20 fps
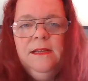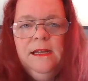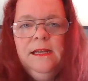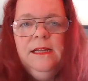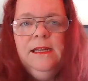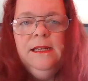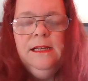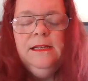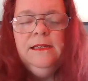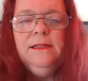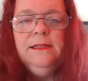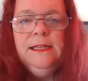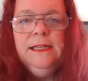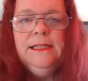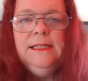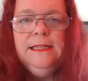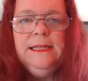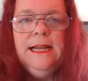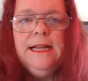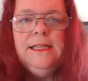
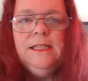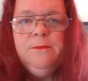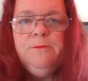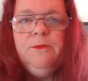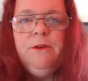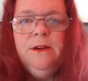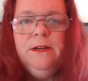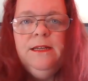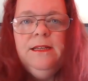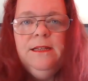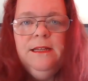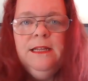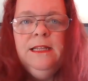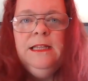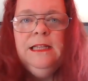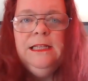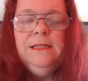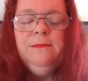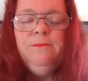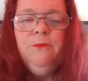It's desperate
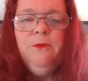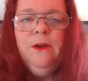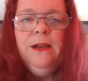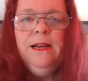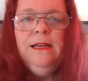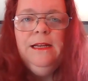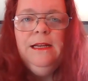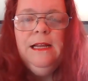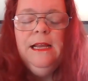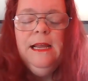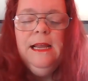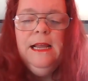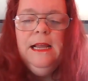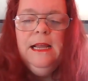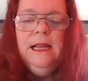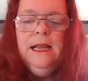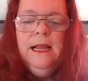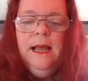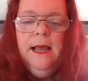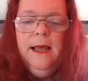at this point.
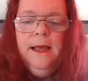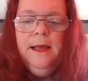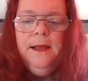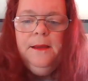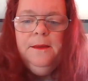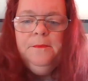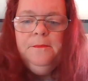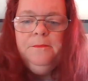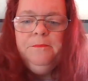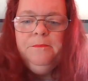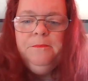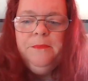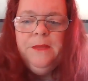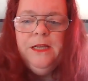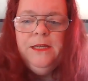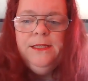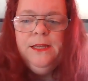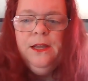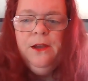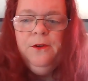
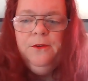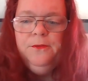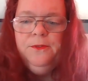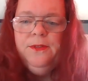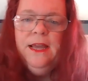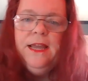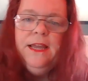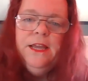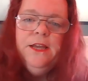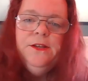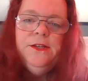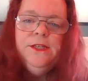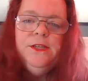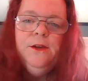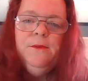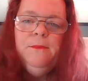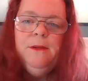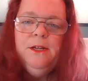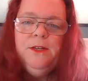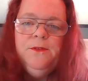So thank you
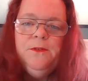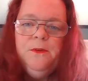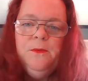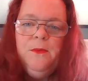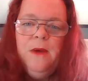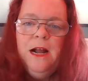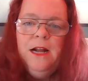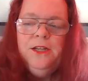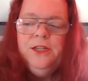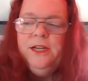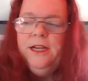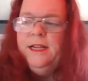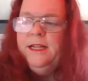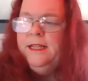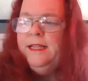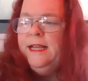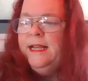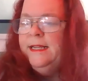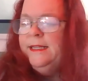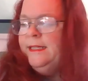so much for
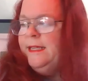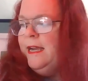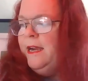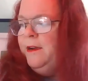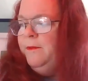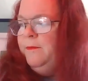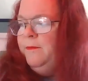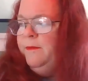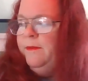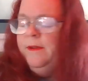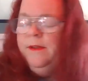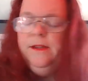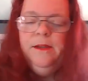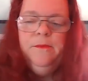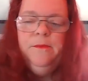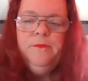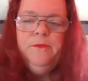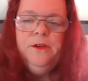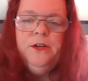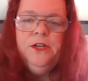watching this. I
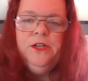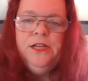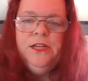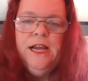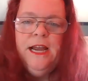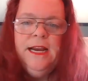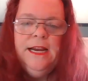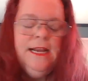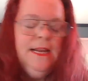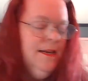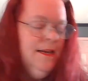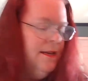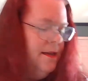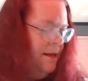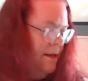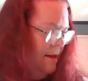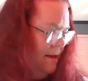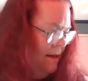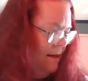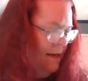really appreciate it.
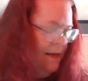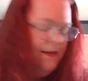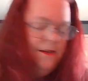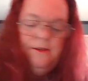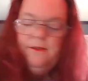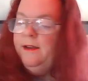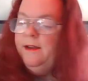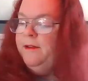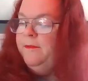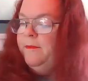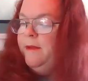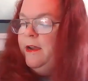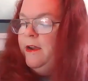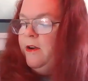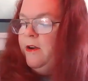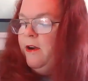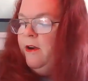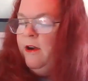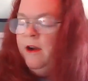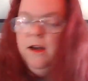I don't have my
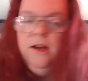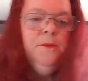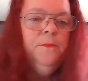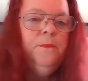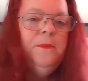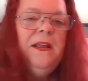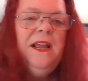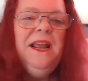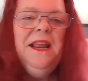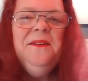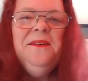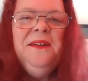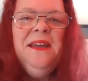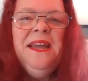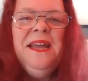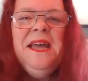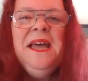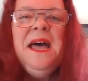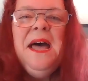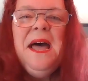card, but
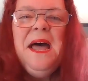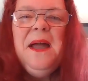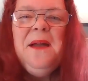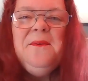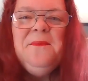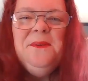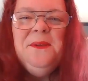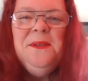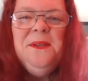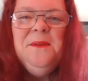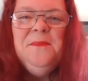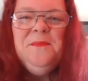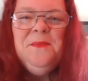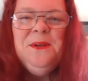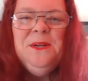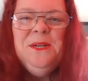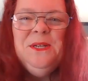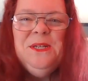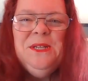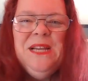anyway, I really
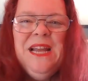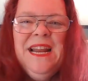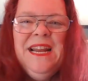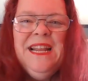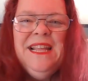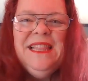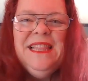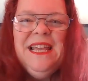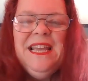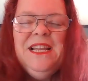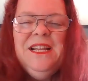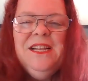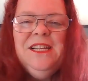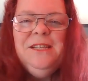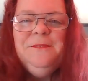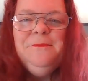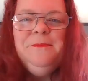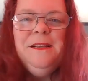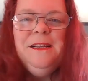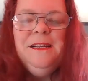appreciate it. Thank you
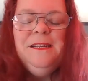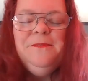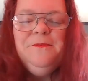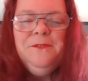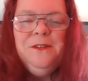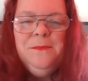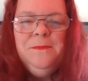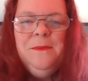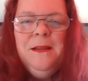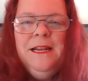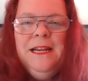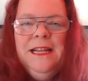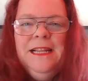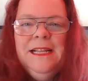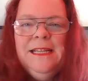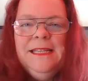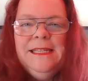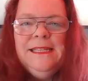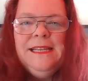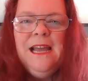for
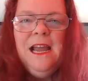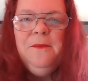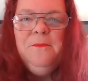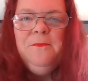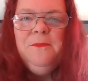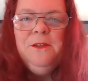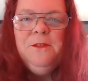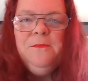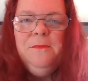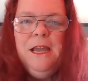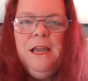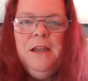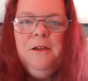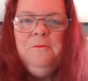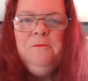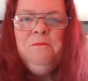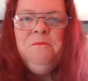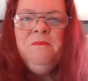spending this time with me.